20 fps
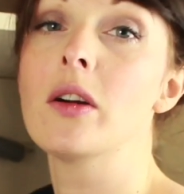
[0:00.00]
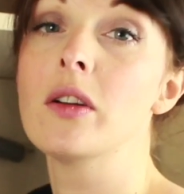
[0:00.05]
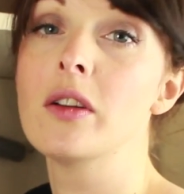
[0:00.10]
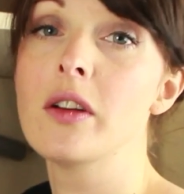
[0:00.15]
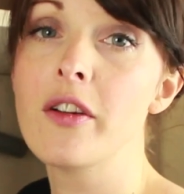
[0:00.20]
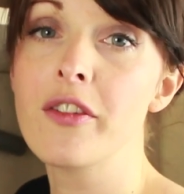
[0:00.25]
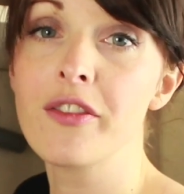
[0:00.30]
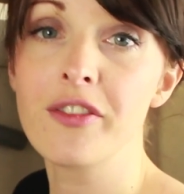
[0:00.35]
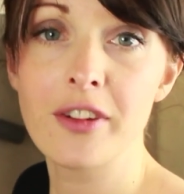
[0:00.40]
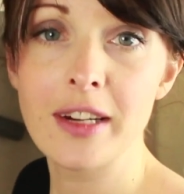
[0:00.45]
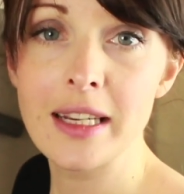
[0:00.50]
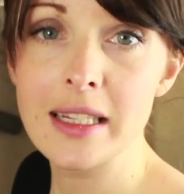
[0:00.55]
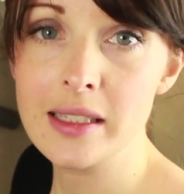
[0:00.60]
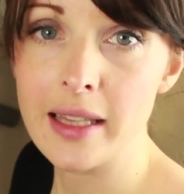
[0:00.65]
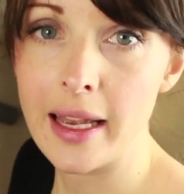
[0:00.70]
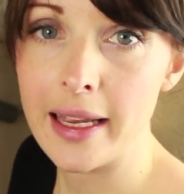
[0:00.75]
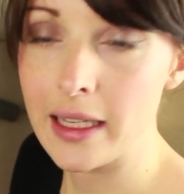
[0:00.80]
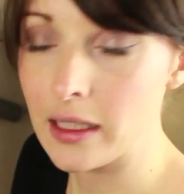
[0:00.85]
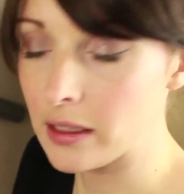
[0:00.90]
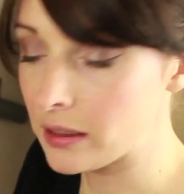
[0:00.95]
on free
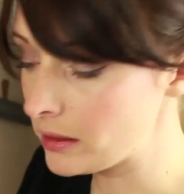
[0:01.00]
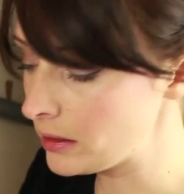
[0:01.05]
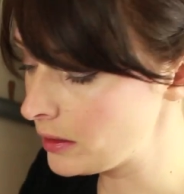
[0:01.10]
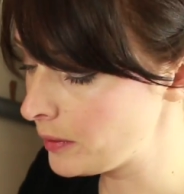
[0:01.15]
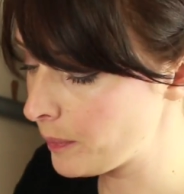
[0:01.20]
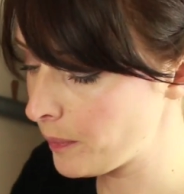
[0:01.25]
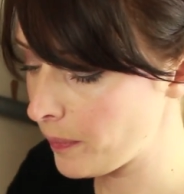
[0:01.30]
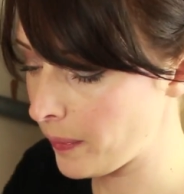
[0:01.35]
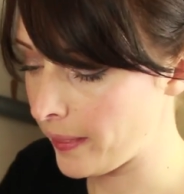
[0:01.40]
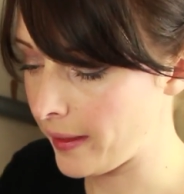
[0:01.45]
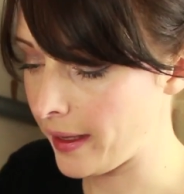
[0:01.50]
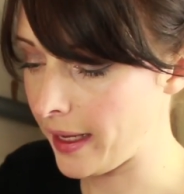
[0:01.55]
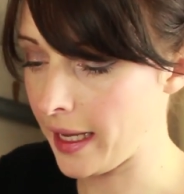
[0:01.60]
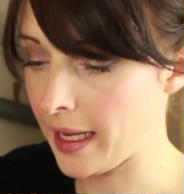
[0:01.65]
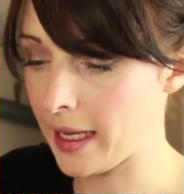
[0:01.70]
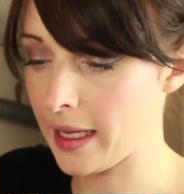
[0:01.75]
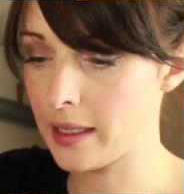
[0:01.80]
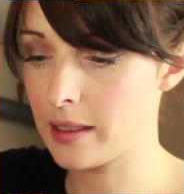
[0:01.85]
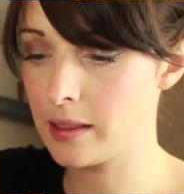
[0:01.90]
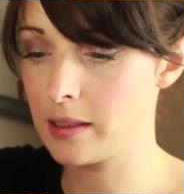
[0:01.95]
cycle
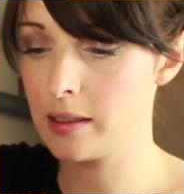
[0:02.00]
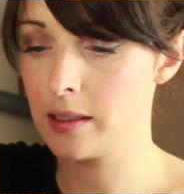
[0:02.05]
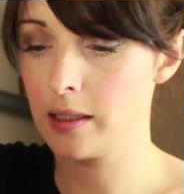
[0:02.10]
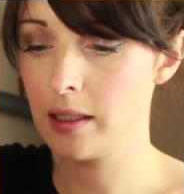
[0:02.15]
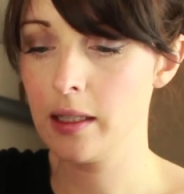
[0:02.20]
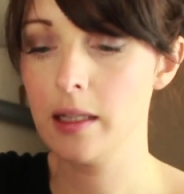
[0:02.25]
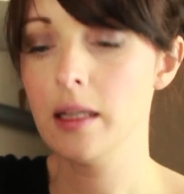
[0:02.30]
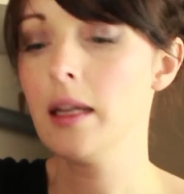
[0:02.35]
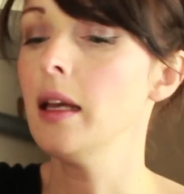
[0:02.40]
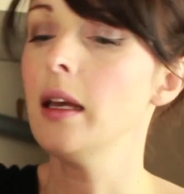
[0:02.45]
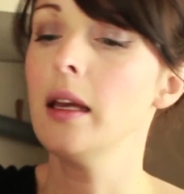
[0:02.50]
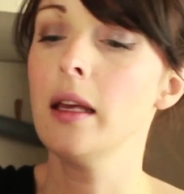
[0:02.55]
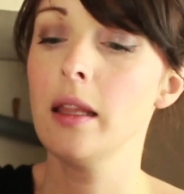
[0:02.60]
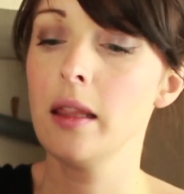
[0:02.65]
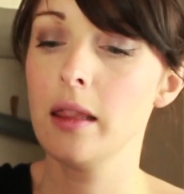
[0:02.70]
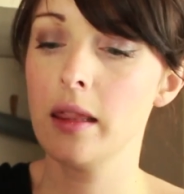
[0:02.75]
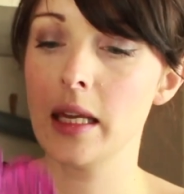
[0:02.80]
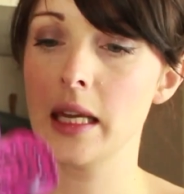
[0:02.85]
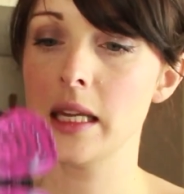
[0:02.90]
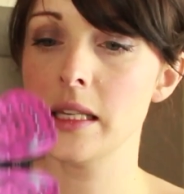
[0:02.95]
is
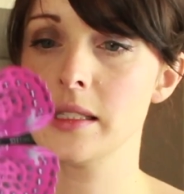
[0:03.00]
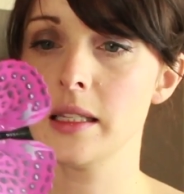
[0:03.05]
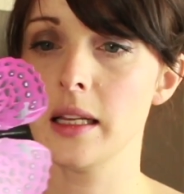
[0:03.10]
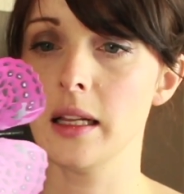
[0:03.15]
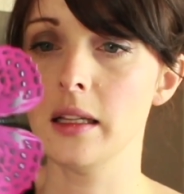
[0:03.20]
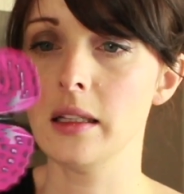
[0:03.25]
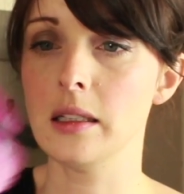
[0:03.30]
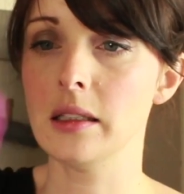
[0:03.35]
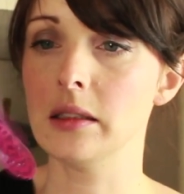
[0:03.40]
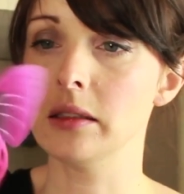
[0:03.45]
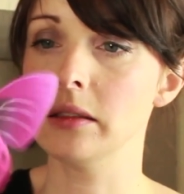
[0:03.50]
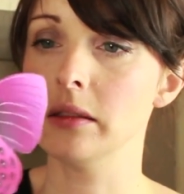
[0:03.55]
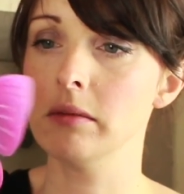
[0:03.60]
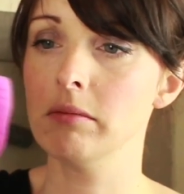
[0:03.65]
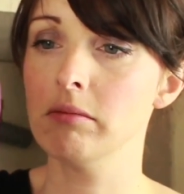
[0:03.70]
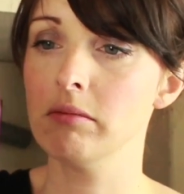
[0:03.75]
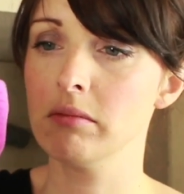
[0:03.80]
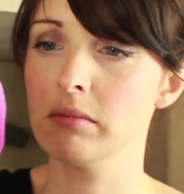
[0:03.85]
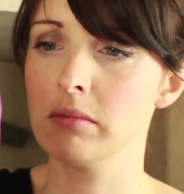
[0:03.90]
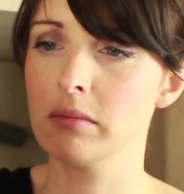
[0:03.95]
these little,
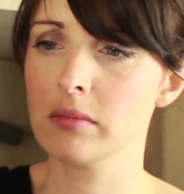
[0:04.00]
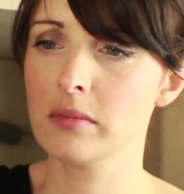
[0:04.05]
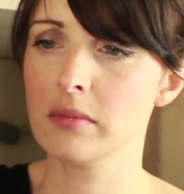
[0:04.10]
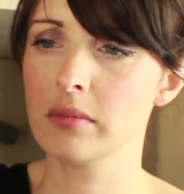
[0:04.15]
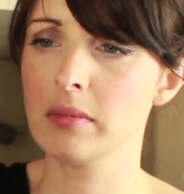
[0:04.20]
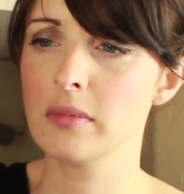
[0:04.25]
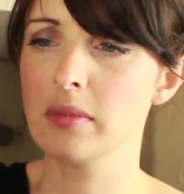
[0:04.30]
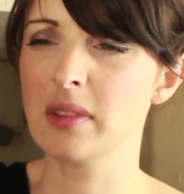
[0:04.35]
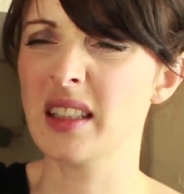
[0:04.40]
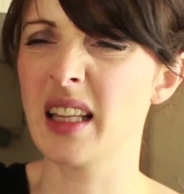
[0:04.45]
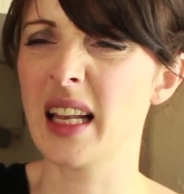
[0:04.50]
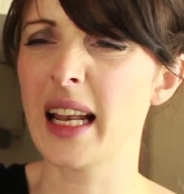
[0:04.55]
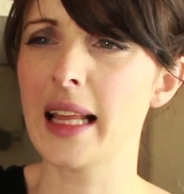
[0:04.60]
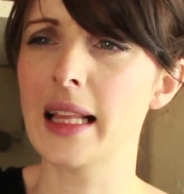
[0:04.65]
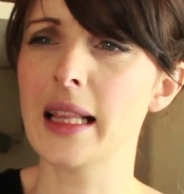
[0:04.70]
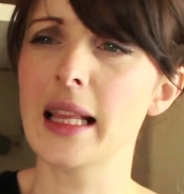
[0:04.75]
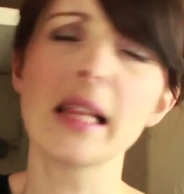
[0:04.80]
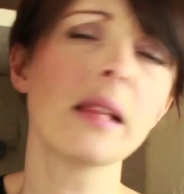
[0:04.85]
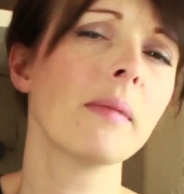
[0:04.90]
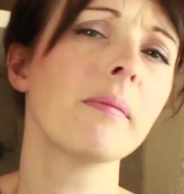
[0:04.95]
they're
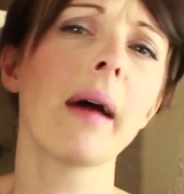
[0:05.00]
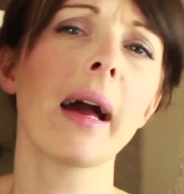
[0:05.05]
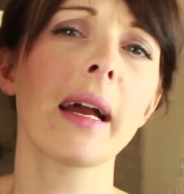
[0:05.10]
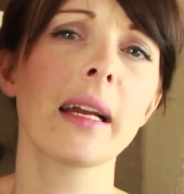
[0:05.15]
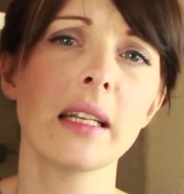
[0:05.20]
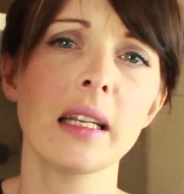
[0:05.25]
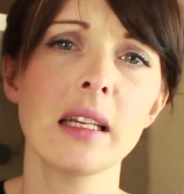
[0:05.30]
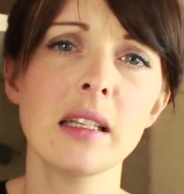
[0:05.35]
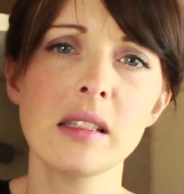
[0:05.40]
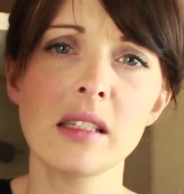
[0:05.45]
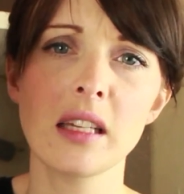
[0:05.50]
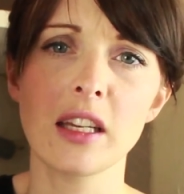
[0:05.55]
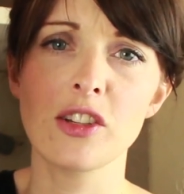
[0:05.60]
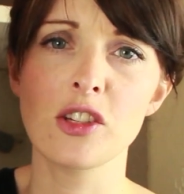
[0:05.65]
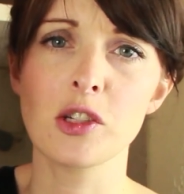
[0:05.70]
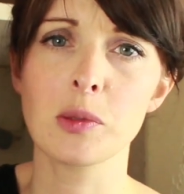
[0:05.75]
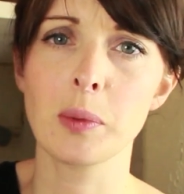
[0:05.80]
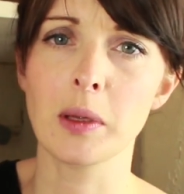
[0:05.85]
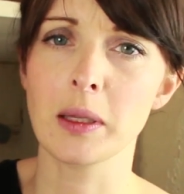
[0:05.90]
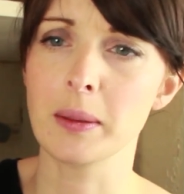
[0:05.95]
like little magnets. You can
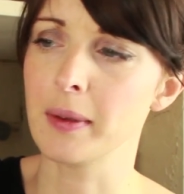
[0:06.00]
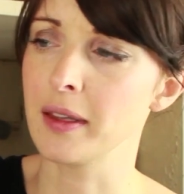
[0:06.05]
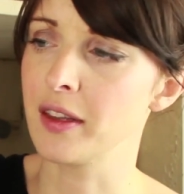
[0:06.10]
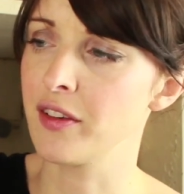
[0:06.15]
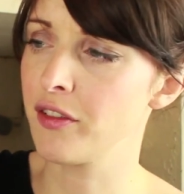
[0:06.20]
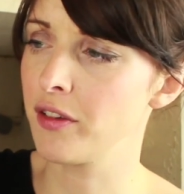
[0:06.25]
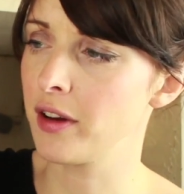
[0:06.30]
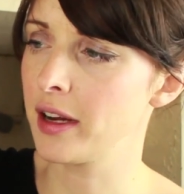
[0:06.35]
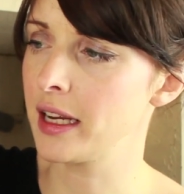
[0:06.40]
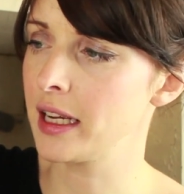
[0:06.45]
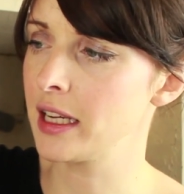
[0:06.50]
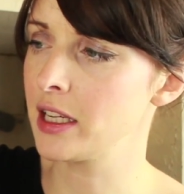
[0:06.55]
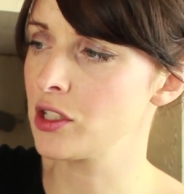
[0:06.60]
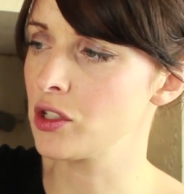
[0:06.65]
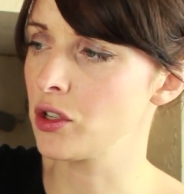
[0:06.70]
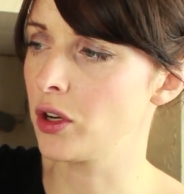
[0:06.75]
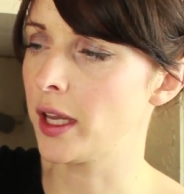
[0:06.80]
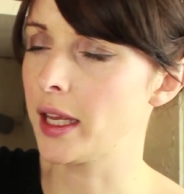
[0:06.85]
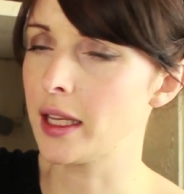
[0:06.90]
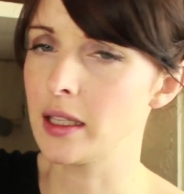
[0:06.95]
just put them on the fridge
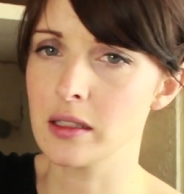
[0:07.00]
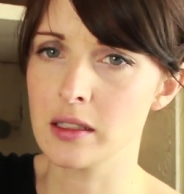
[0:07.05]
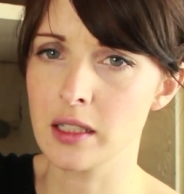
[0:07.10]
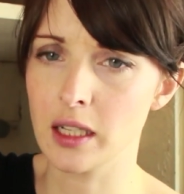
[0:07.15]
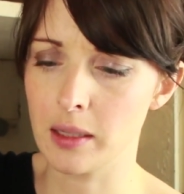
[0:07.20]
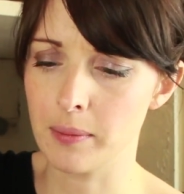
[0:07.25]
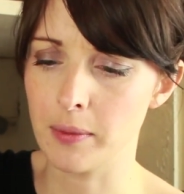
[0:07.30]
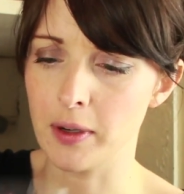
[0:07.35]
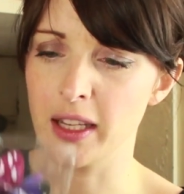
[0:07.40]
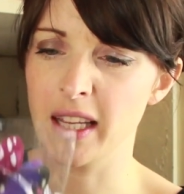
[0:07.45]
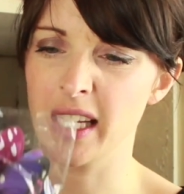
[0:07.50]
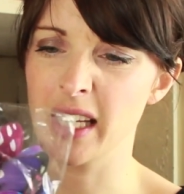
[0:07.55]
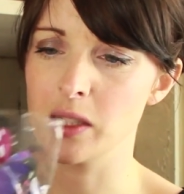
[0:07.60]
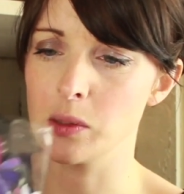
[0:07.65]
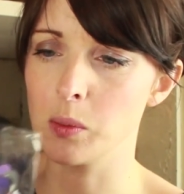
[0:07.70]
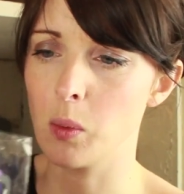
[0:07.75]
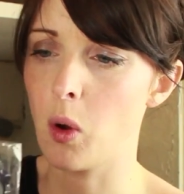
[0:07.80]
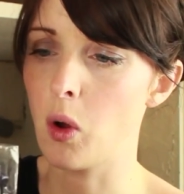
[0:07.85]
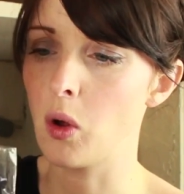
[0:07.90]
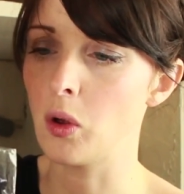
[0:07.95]
or you can stick them on
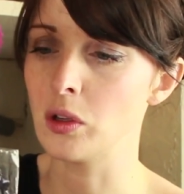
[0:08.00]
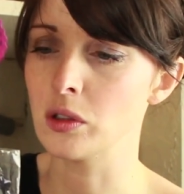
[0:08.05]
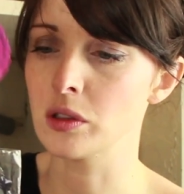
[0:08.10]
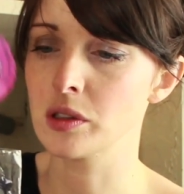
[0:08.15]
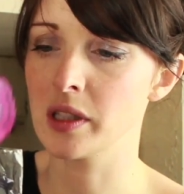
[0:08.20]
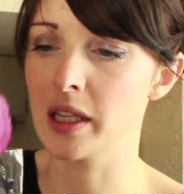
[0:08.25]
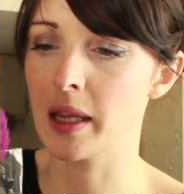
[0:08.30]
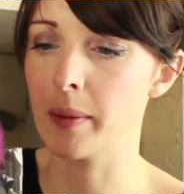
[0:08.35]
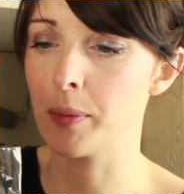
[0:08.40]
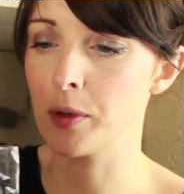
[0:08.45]
kids' walls, so they're